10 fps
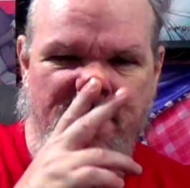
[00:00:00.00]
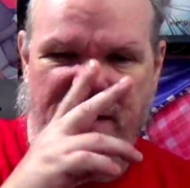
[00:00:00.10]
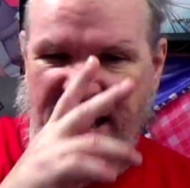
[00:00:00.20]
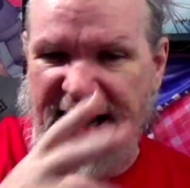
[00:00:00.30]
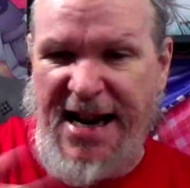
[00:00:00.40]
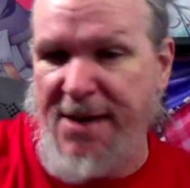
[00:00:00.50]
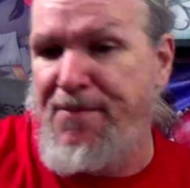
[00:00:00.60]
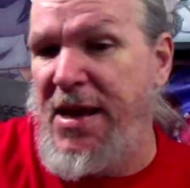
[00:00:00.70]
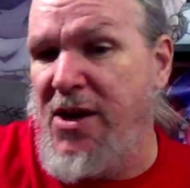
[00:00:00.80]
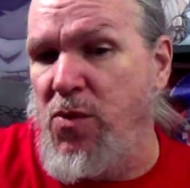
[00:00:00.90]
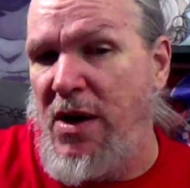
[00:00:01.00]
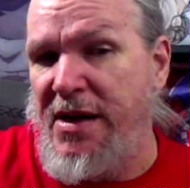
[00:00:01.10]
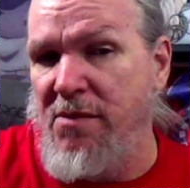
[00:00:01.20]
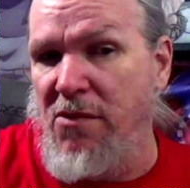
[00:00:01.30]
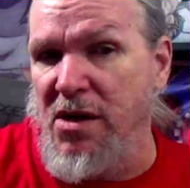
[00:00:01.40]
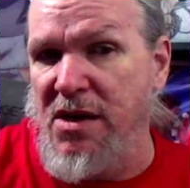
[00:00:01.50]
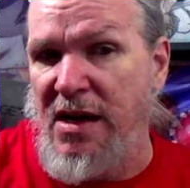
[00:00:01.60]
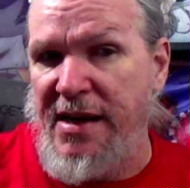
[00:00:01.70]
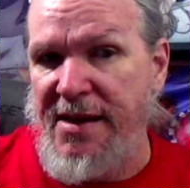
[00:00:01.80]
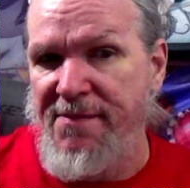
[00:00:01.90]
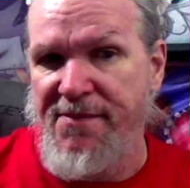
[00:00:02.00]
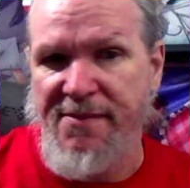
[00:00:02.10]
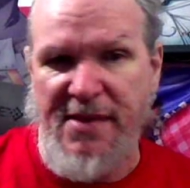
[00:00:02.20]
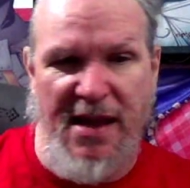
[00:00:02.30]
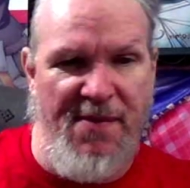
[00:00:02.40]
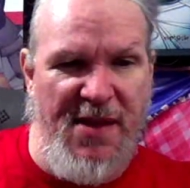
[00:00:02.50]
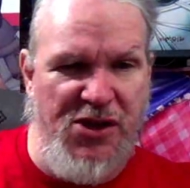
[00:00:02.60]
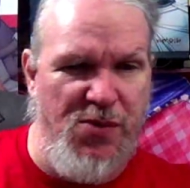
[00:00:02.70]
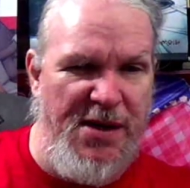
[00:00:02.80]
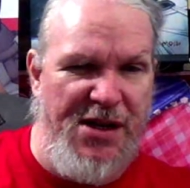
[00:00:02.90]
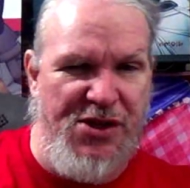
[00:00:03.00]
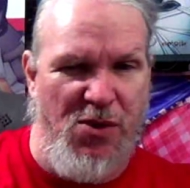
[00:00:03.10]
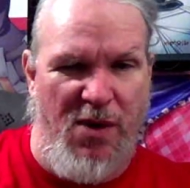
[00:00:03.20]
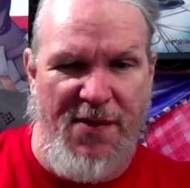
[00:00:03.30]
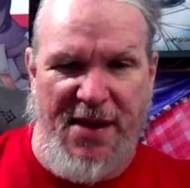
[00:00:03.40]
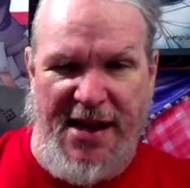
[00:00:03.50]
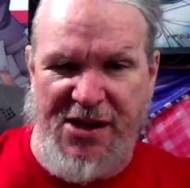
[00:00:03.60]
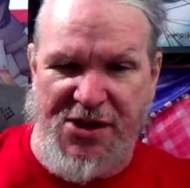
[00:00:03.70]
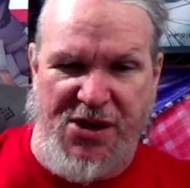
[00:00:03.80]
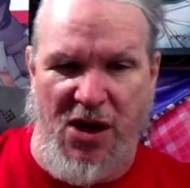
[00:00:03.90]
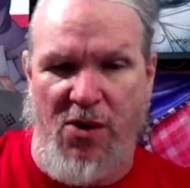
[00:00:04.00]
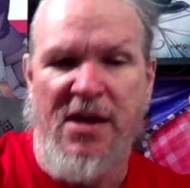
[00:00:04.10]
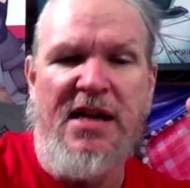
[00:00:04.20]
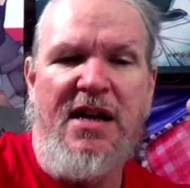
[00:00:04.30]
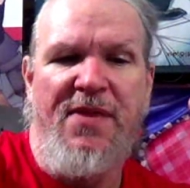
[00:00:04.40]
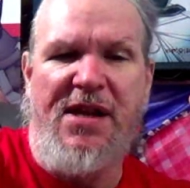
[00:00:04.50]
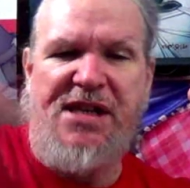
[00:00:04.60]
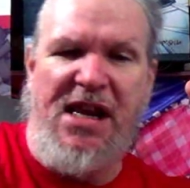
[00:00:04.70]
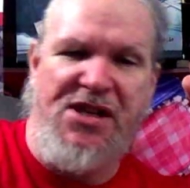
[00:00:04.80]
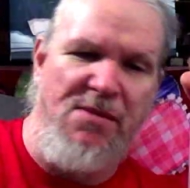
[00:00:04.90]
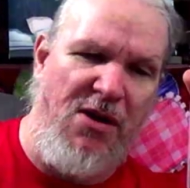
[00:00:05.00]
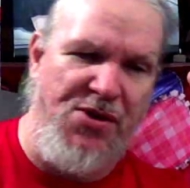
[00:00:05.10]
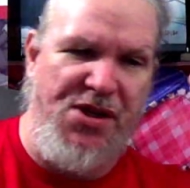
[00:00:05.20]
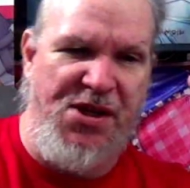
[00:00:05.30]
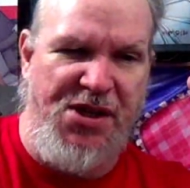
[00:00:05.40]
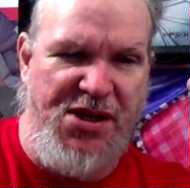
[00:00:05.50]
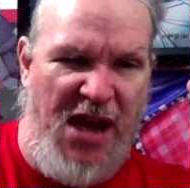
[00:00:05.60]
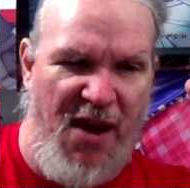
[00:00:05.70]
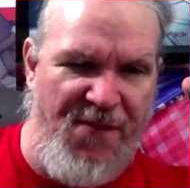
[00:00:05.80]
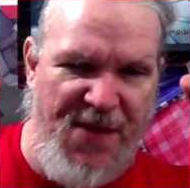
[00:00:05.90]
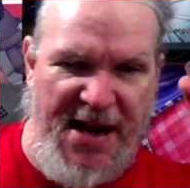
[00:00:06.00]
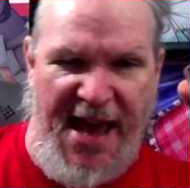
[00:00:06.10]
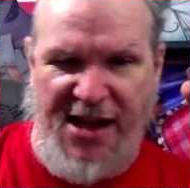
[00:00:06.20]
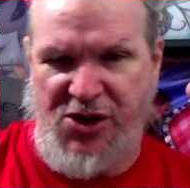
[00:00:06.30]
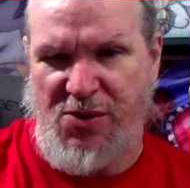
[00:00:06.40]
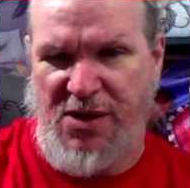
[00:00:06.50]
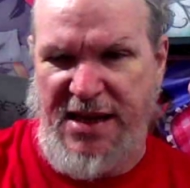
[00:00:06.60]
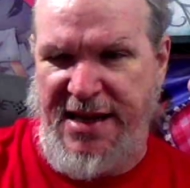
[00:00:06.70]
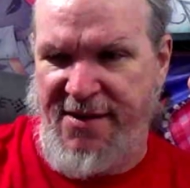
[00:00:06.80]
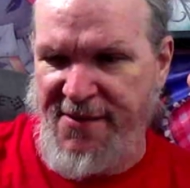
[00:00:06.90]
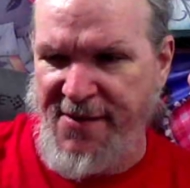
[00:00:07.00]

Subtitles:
I got to pick one and work on it. And this one is the one that I just go, this has the most stuff that actually